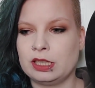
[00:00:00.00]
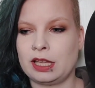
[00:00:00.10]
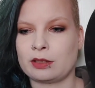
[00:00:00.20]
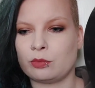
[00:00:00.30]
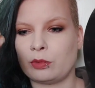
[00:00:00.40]

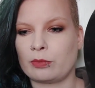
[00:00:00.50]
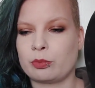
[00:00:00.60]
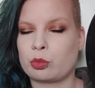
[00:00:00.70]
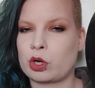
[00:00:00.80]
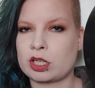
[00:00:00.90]
like, my
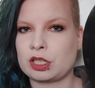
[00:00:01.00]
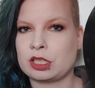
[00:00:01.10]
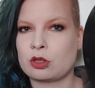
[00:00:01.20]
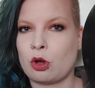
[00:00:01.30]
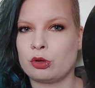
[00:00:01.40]
brush
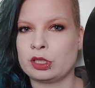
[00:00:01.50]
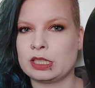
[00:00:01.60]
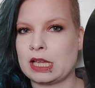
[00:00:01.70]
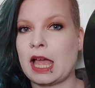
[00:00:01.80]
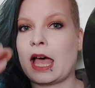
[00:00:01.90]
is coated